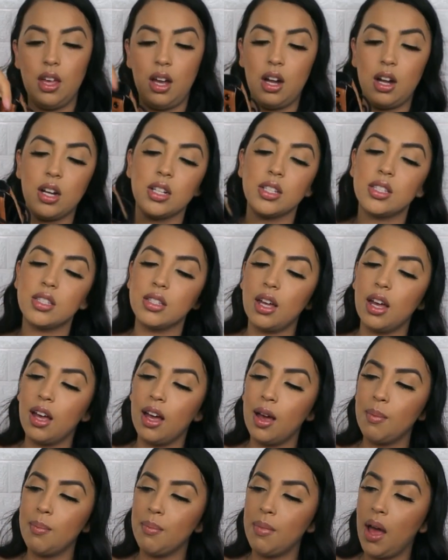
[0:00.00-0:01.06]
are
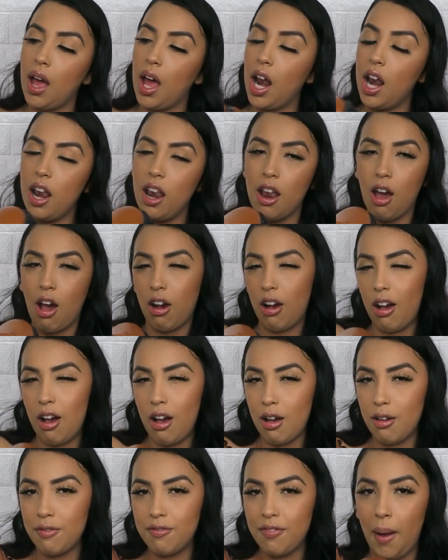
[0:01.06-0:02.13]
some
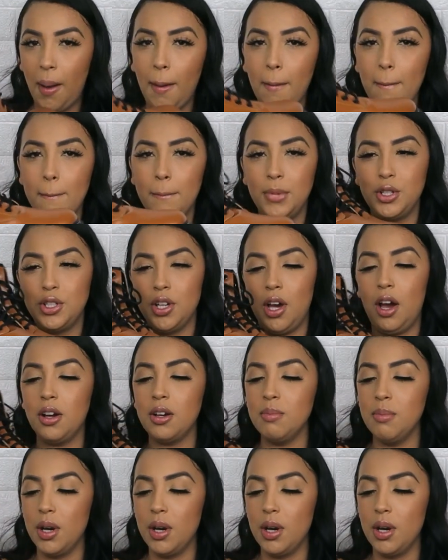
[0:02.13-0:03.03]
knockoff Doc